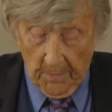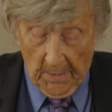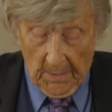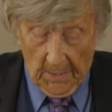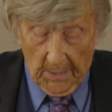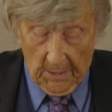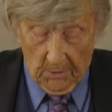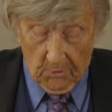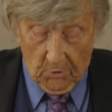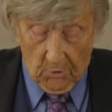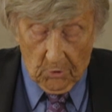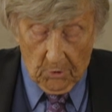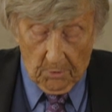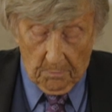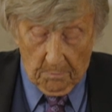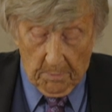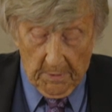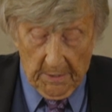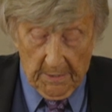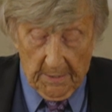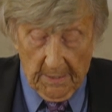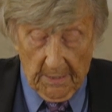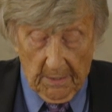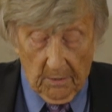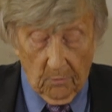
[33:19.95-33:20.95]
and should be
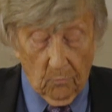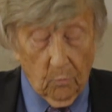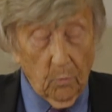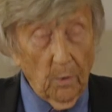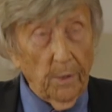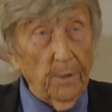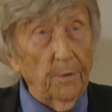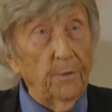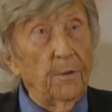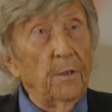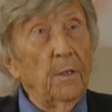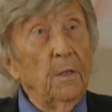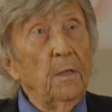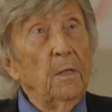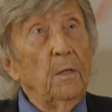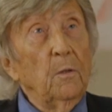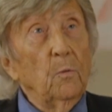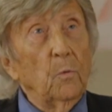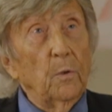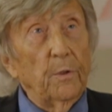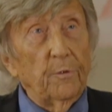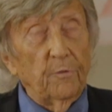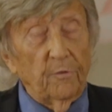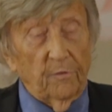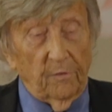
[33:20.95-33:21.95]
dealt with
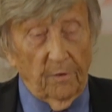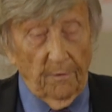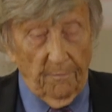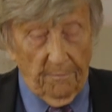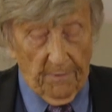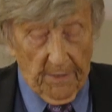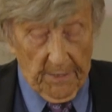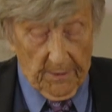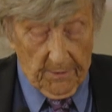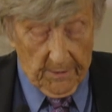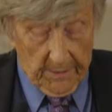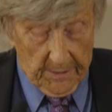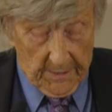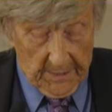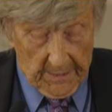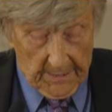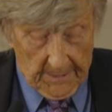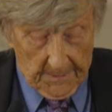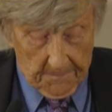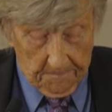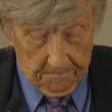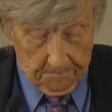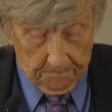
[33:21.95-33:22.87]
severity.